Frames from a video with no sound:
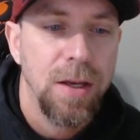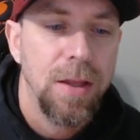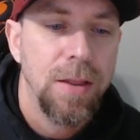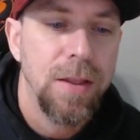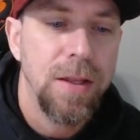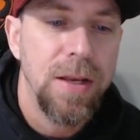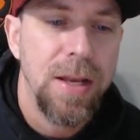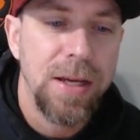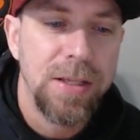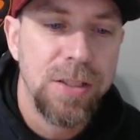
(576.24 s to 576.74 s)

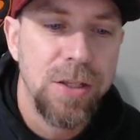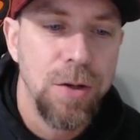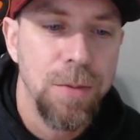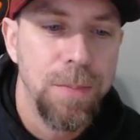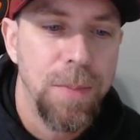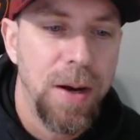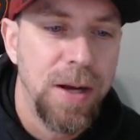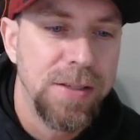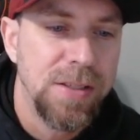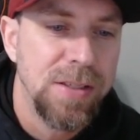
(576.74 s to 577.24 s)
The next 2
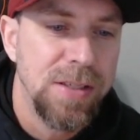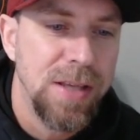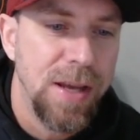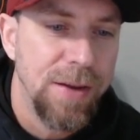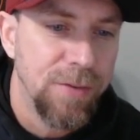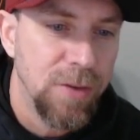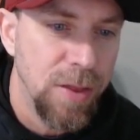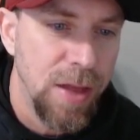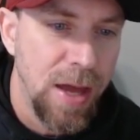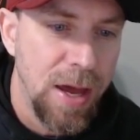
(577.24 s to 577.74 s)
bosses
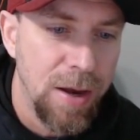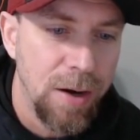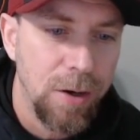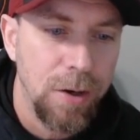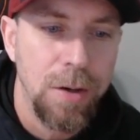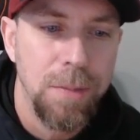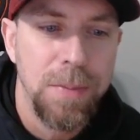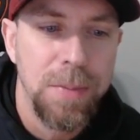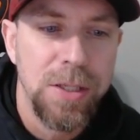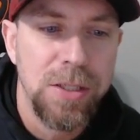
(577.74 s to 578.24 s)
after that are
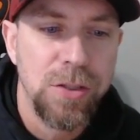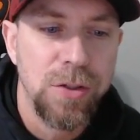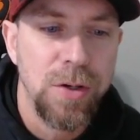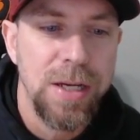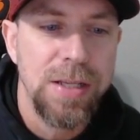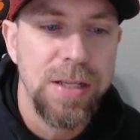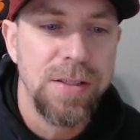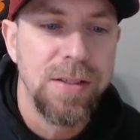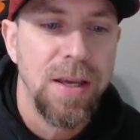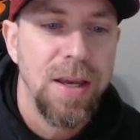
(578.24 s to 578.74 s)
going to be
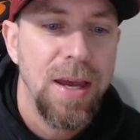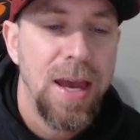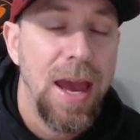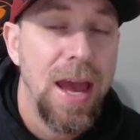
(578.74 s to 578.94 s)
treats.